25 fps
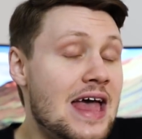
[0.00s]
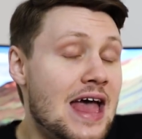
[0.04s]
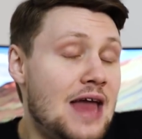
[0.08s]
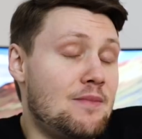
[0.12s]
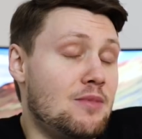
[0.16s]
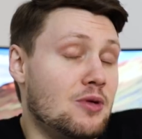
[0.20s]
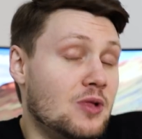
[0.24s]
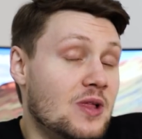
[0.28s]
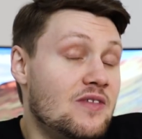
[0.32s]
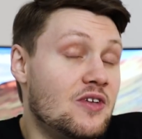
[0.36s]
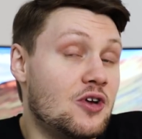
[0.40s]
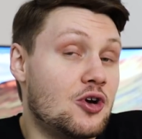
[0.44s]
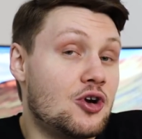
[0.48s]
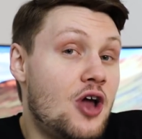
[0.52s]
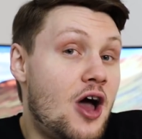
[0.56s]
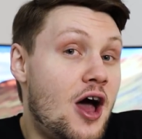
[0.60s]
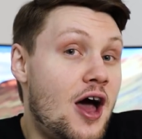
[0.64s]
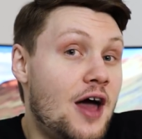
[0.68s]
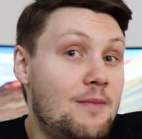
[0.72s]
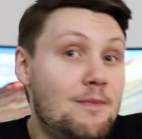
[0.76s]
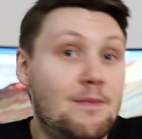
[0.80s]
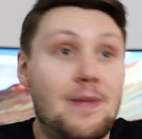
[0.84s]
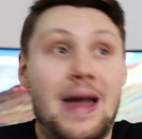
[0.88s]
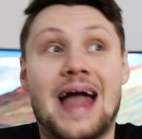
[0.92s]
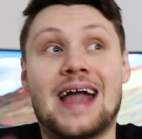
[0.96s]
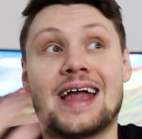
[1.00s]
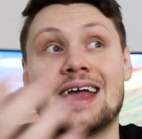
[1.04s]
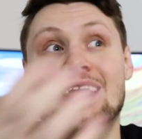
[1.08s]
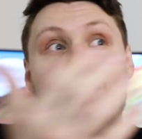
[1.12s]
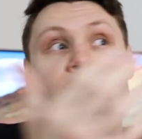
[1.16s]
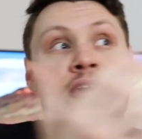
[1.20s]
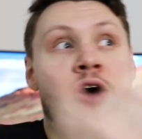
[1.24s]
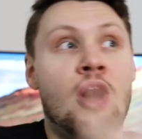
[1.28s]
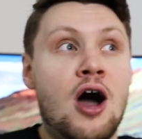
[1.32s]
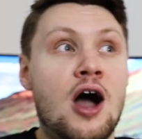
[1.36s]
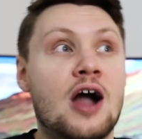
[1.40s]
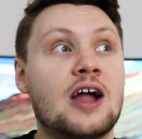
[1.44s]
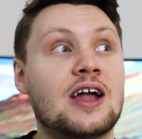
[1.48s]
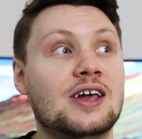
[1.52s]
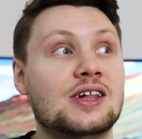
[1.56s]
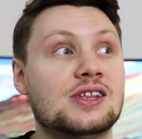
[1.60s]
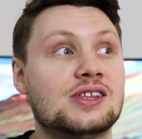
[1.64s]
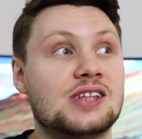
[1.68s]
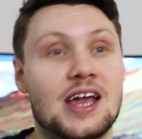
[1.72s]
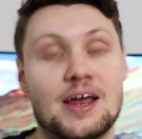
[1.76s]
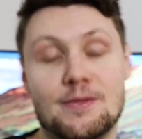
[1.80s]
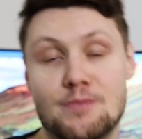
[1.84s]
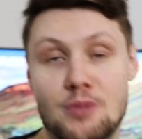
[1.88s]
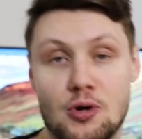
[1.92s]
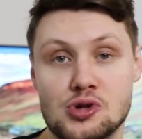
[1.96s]
And believe it or not, back in
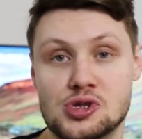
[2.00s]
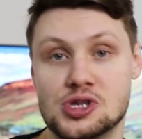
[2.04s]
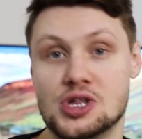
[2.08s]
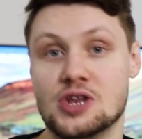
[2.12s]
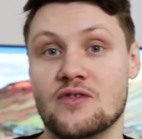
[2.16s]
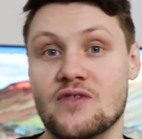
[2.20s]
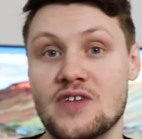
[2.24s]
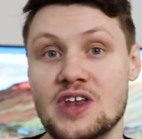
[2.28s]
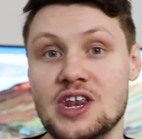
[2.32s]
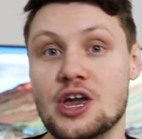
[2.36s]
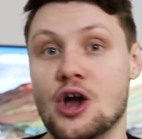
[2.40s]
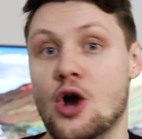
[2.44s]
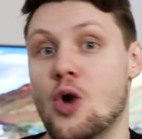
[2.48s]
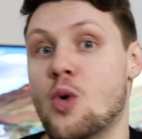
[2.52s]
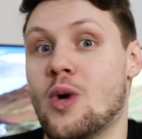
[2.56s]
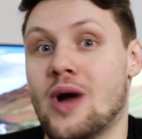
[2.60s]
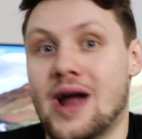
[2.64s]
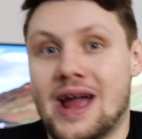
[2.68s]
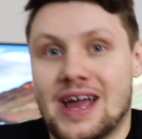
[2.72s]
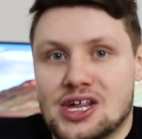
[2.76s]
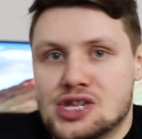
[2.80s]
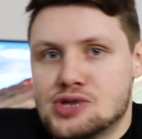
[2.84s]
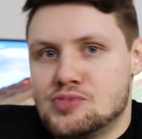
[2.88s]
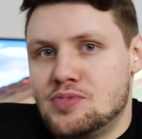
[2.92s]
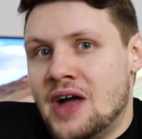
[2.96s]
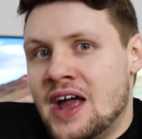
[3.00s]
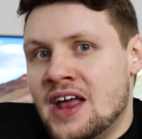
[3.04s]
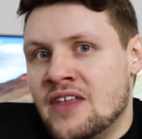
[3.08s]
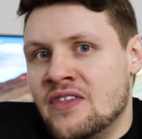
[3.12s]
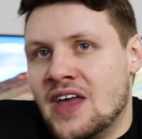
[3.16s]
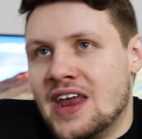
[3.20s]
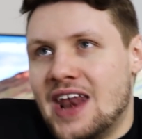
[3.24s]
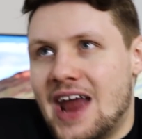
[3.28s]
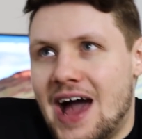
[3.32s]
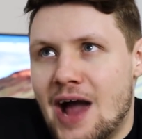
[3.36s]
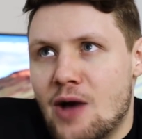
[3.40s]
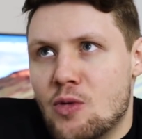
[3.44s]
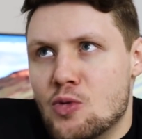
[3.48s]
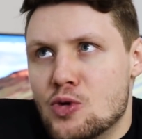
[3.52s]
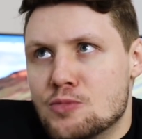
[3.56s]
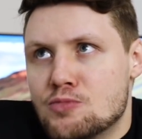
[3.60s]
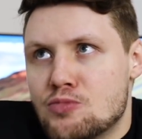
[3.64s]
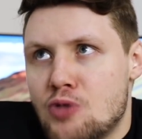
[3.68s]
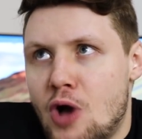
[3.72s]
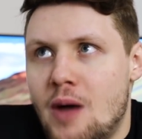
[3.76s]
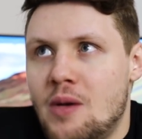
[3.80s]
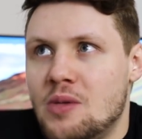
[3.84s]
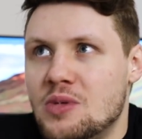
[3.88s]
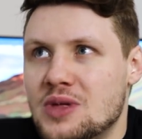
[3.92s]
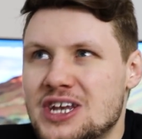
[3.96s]
August, I posted a video where I explained that I would
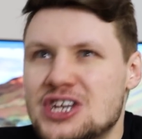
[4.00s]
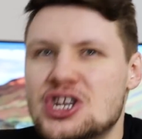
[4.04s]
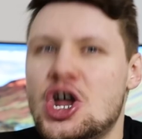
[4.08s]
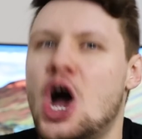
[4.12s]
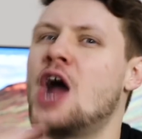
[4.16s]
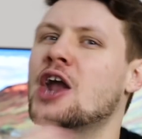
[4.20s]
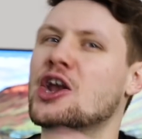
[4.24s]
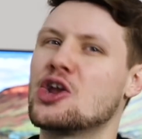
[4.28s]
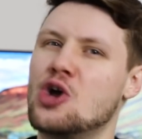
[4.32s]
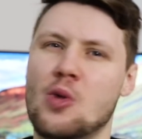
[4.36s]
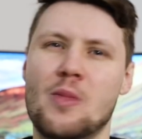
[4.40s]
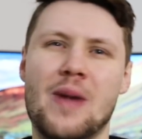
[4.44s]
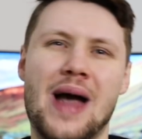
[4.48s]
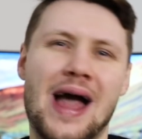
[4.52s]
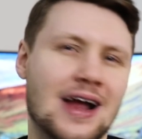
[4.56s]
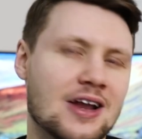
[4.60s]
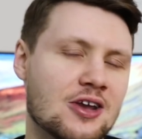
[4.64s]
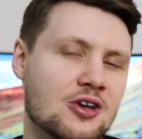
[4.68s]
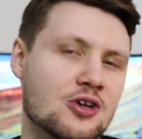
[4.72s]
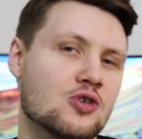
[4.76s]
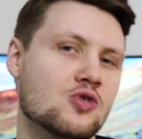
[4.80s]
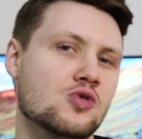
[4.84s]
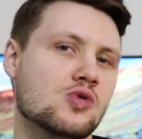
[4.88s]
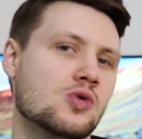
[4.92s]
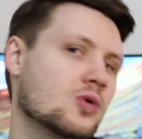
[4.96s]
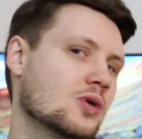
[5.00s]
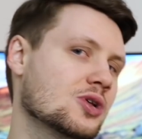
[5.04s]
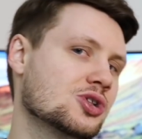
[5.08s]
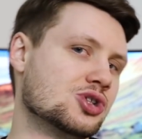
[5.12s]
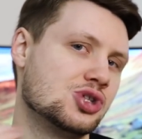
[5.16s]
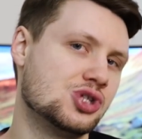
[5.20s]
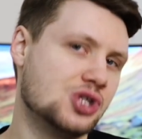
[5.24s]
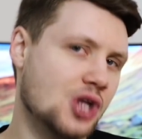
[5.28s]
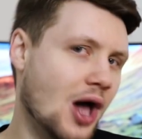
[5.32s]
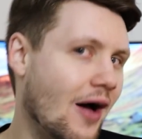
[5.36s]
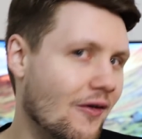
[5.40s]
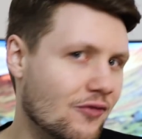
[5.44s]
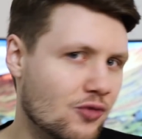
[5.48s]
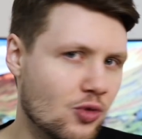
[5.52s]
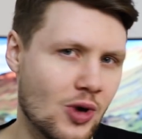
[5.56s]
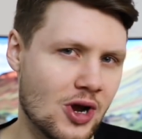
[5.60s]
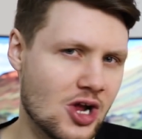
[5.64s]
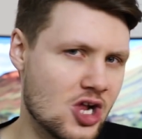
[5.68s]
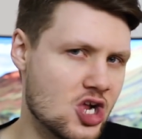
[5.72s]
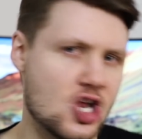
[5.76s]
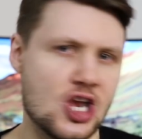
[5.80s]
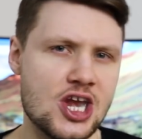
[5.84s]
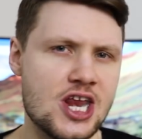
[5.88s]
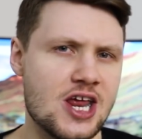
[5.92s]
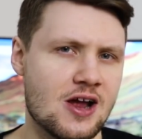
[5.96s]
probably not go back to Google as a software
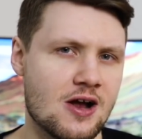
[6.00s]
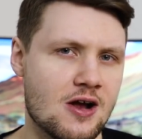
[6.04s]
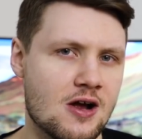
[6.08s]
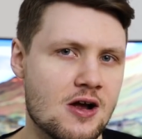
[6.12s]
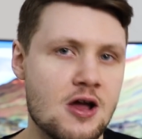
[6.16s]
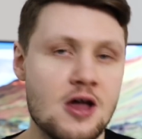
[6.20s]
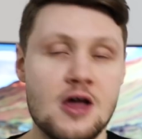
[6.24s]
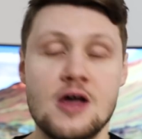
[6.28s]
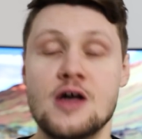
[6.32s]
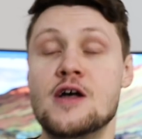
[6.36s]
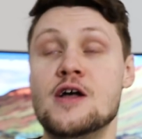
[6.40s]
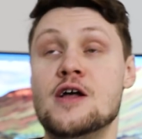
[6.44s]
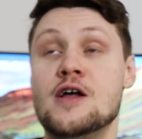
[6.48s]
engineer.